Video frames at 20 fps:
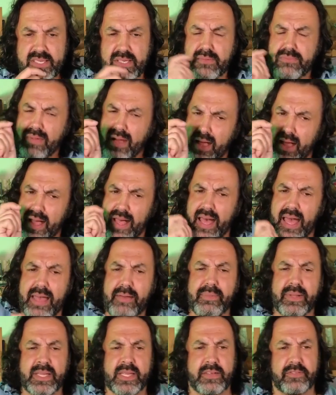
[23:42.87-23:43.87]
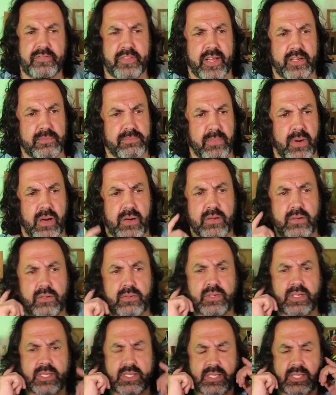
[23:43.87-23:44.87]
So I believe that
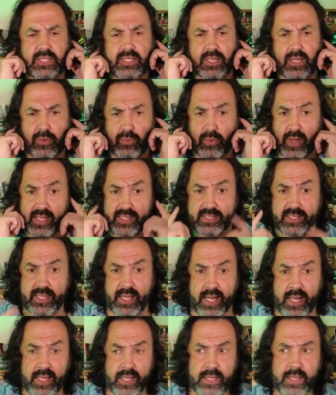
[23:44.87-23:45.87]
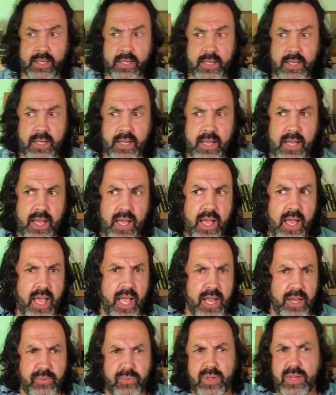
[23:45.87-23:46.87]
Marco, it's a wise guy.
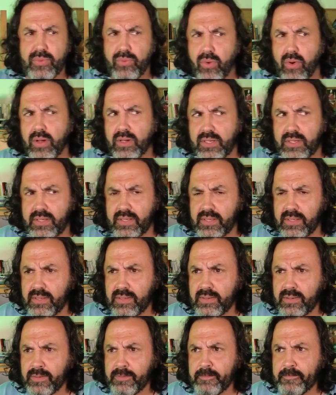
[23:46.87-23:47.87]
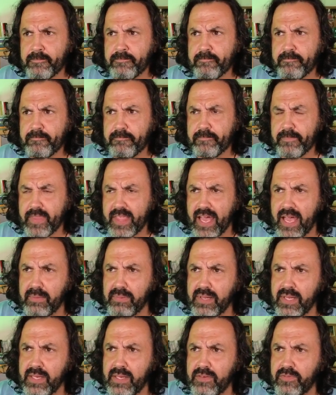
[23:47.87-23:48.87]
And we want, I
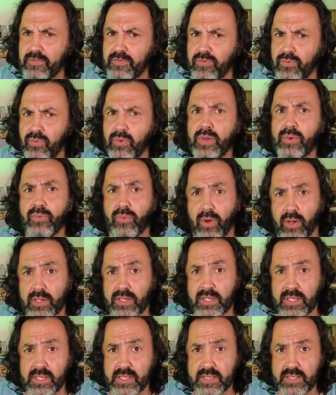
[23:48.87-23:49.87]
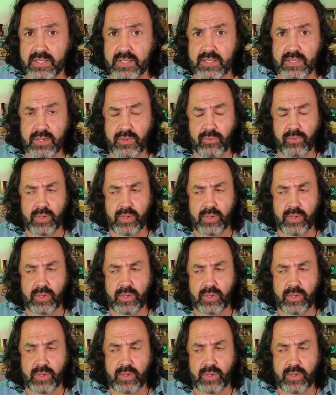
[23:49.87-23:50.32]
believe we want this.